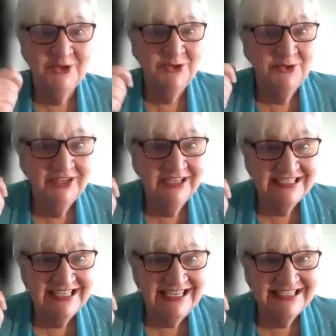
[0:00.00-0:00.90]
Ooh, look, it
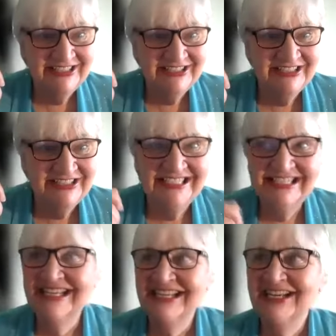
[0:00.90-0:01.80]
tastes good.
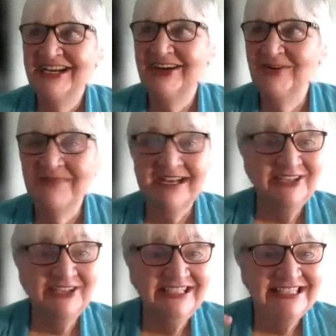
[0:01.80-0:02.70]
Oh my
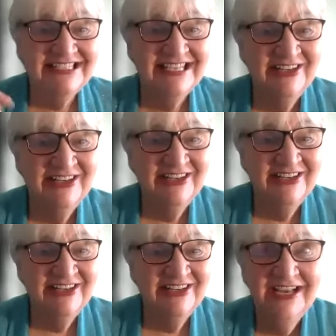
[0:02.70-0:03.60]
goodness. And
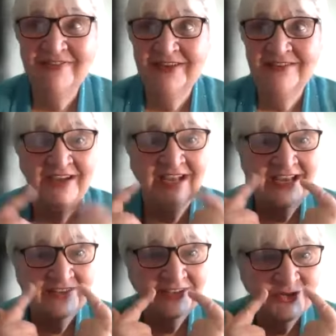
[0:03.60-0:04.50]
look, if
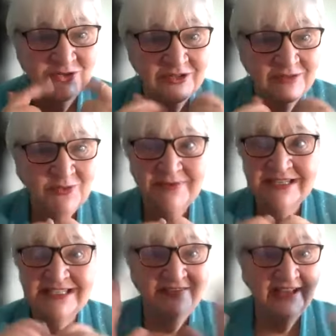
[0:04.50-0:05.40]
I have a little trouble with
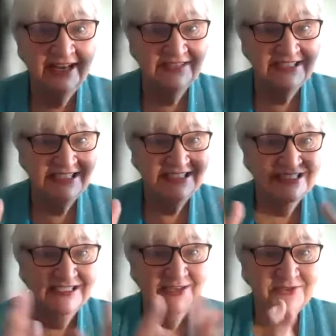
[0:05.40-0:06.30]
my teeth, I have a
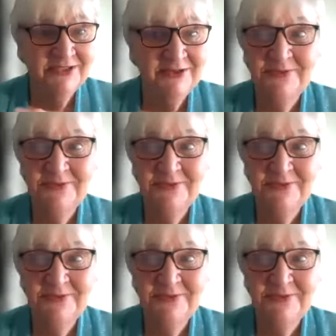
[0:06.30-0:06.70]
dentist to go to.